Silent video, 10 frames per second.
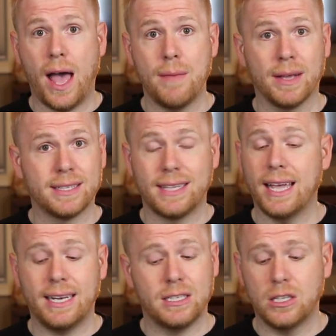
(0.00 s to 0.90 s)
I'm
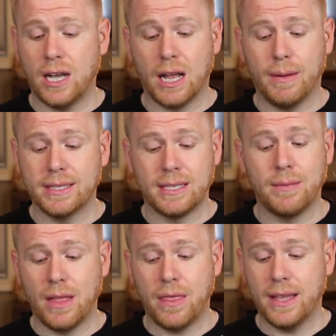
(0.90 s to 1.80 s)
excited to talk about some
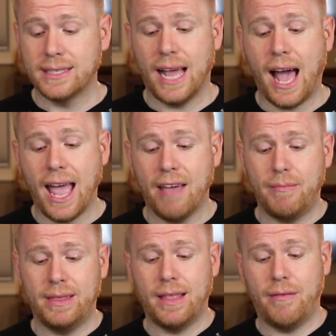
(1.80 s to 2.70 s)
of the things that I
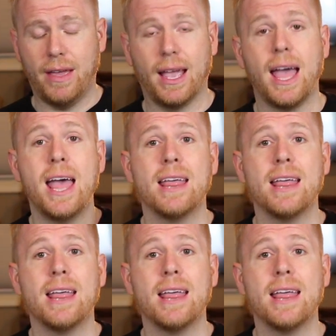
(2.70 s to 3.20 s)
have been loving.